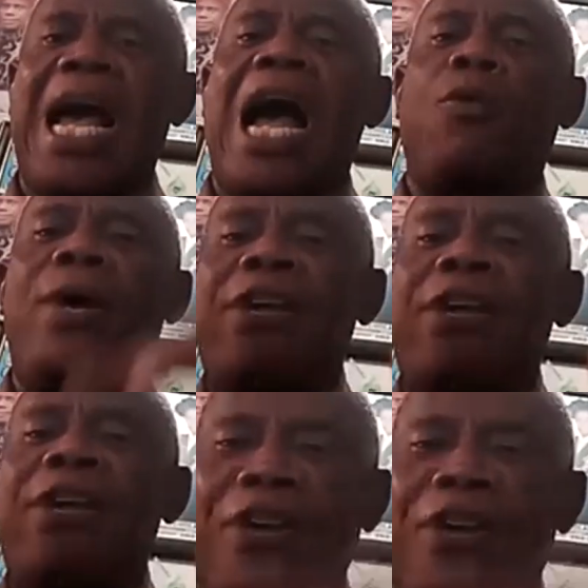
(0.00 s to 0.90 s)
And when he
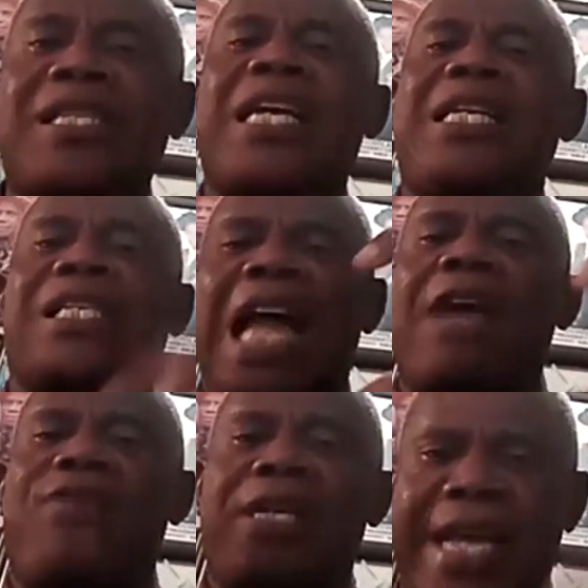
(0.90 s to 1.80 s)
invested his life in